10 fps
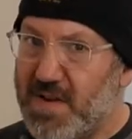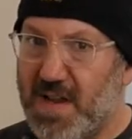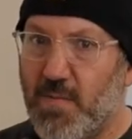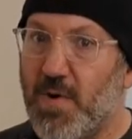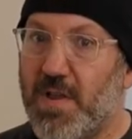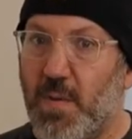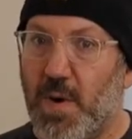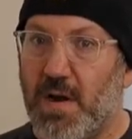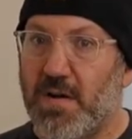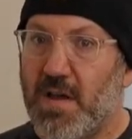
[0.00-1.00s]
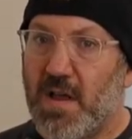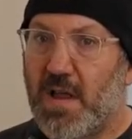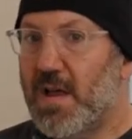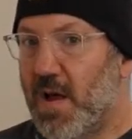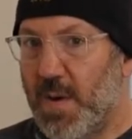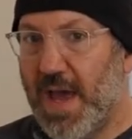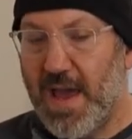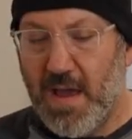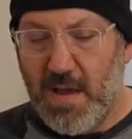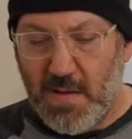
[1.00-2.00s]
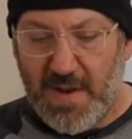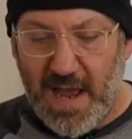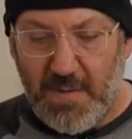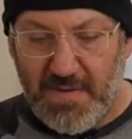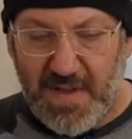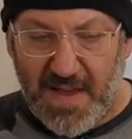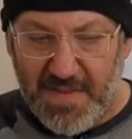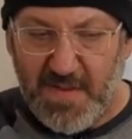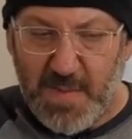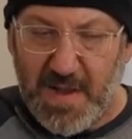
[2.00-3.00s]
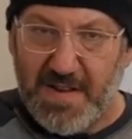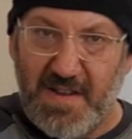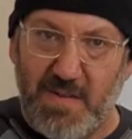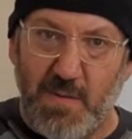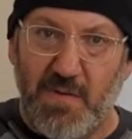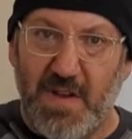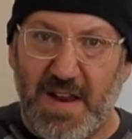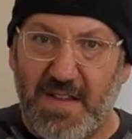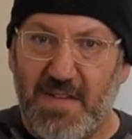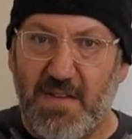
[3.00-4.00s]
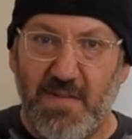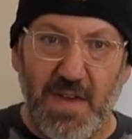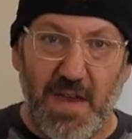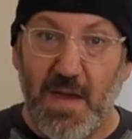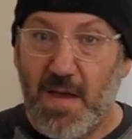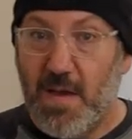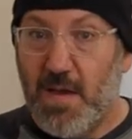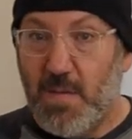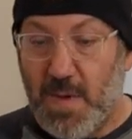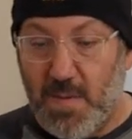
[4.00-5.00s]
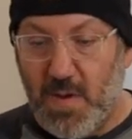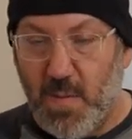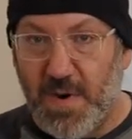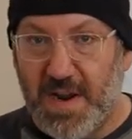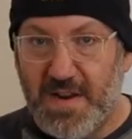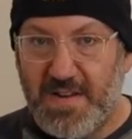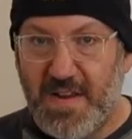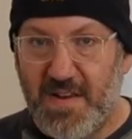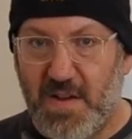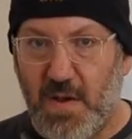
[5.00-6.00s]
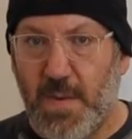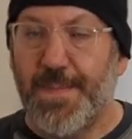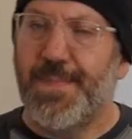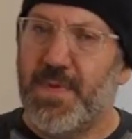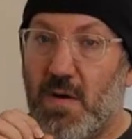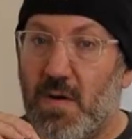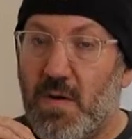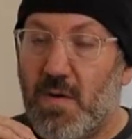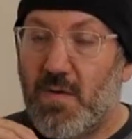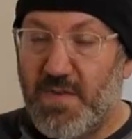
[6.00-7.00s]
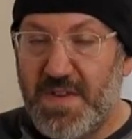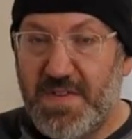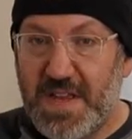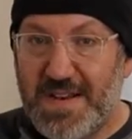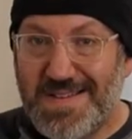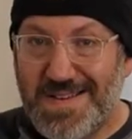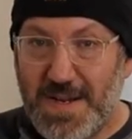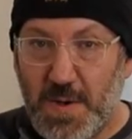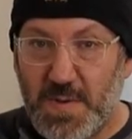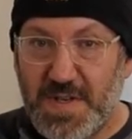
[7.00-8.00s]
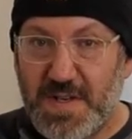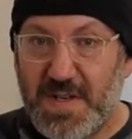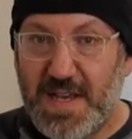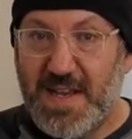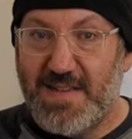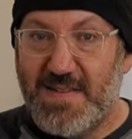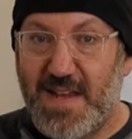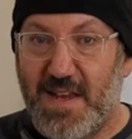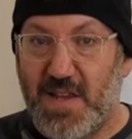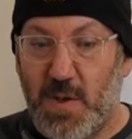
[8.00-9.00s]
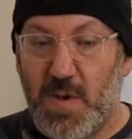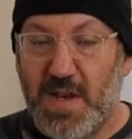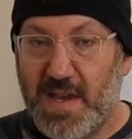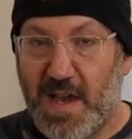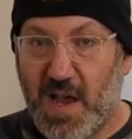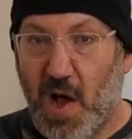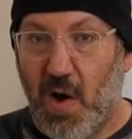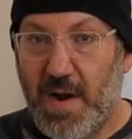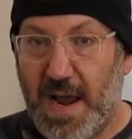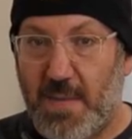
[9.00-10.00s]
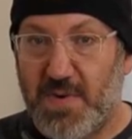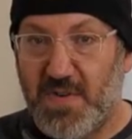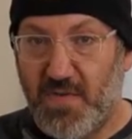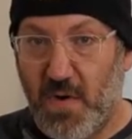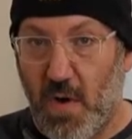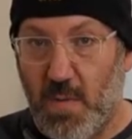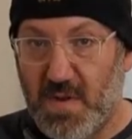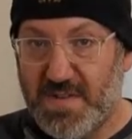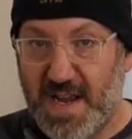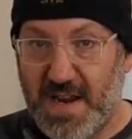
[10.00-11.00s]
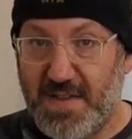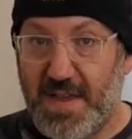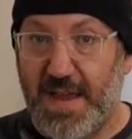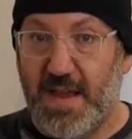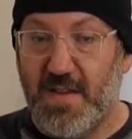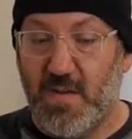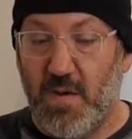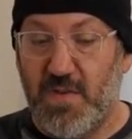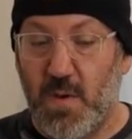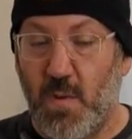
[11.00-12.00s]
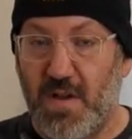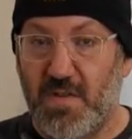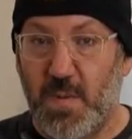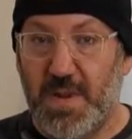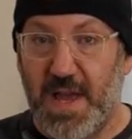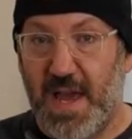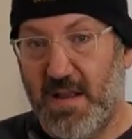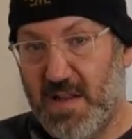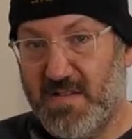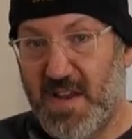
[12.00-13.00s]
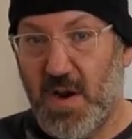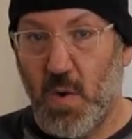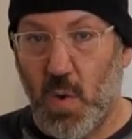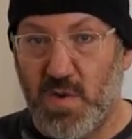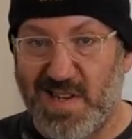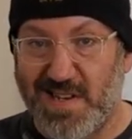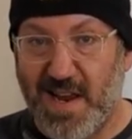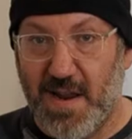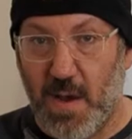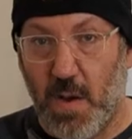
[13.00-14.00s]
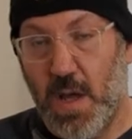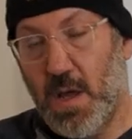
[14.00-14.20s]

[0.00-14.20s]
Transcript: get really weird. Okay, now we've got this plugged in, so we've got a TV. Maybe you bring a Nintendo. Fun thing to note is that you can get car adapters for almost anything. So if you want to play, let's say your old Nintendo,